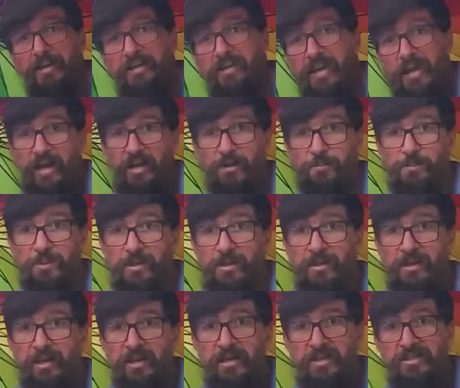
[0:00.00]
canopy.
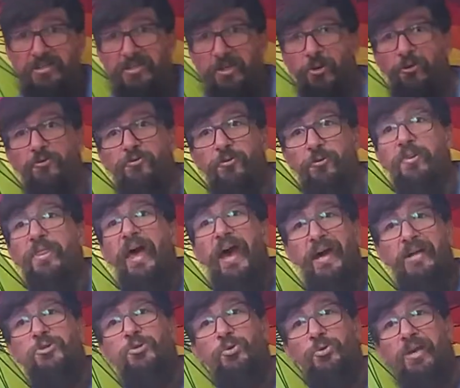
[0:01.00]
So for the
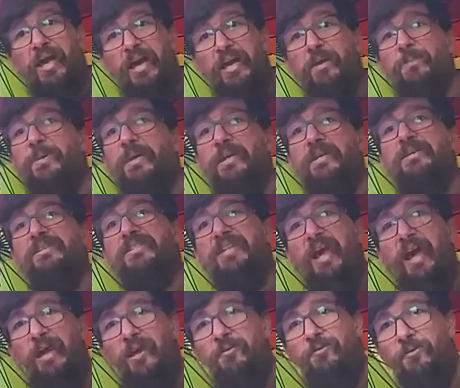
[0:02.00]
actual canopies
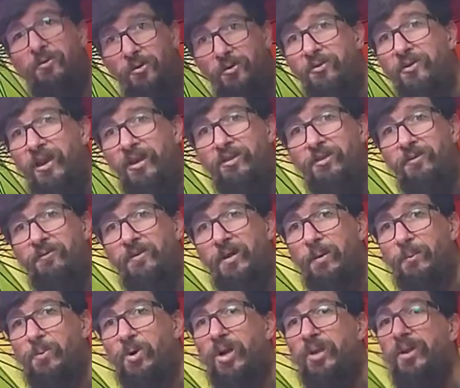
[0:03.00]
and for the length of the
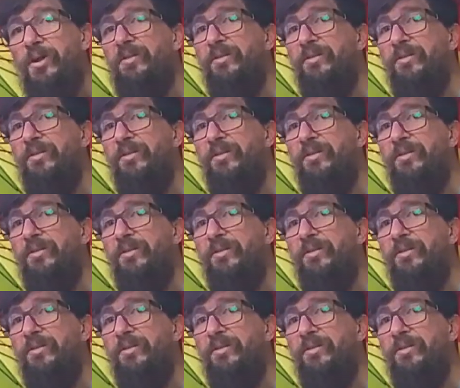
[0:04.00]
umbrella,